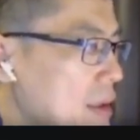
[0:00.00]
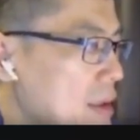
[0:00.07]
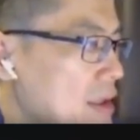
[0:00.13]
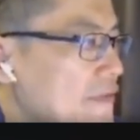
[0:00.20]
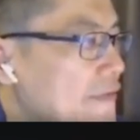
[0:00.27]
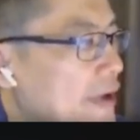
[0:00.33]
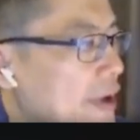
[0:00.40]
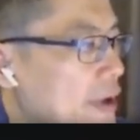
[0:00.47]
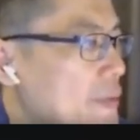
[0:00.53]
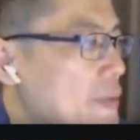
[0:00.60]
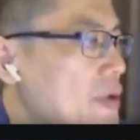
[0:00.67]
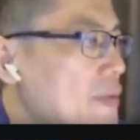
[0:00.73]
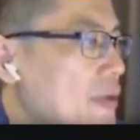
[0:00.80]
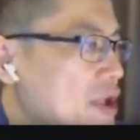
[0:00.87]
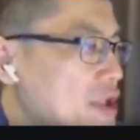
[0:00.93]
The
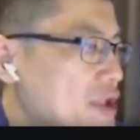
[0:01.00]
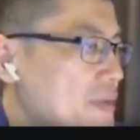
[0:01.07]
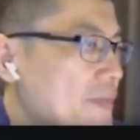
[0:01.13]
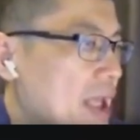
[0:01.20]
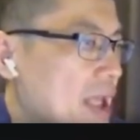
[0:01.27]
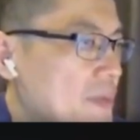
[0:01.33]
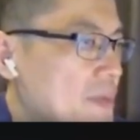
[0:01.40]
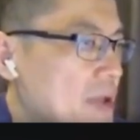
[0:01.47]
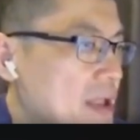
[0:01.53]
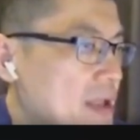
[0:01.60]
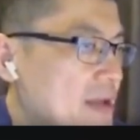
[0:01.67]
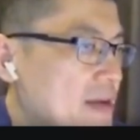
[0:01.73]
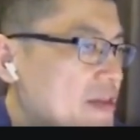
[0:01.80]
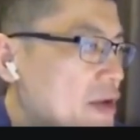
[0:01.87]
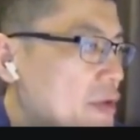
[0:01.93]
variable margin payment
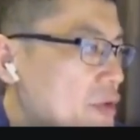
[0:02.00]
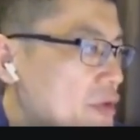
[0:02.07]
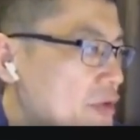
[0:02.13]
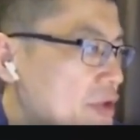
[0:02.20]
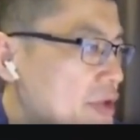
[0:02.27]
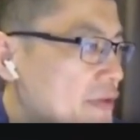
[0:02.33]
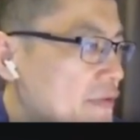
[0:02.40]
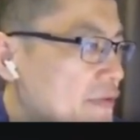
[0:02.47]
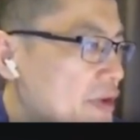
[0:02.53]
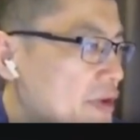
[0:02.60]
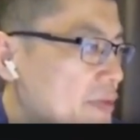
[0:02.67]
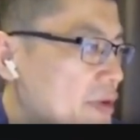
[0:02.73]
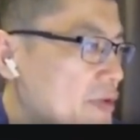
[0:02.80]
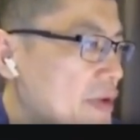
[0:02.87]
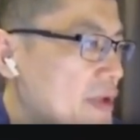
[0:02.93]
is equal to the difference
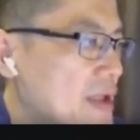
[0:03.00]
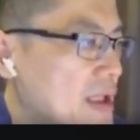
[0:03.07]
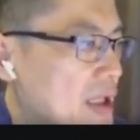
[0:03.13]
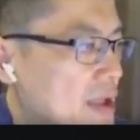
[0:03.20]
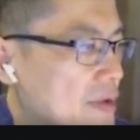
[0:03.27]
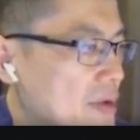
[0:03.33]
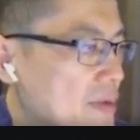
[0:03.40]
between the current